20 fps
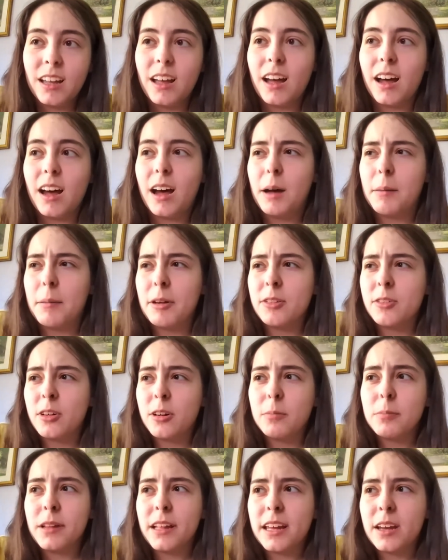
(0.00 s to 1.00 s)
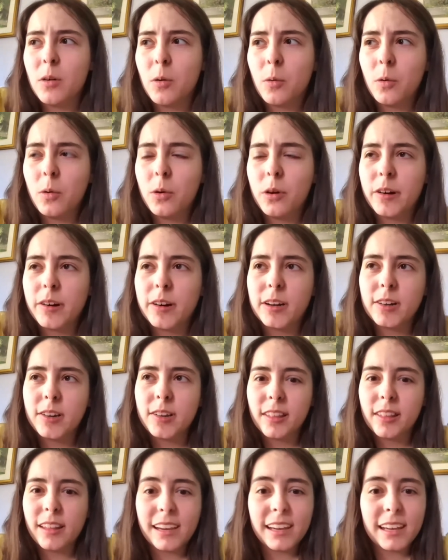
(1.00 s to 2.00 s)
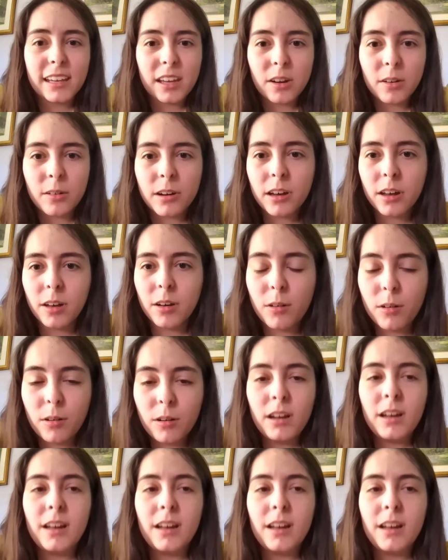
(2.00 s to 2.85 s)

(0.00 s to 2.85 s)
I started playing orgs like a year ago,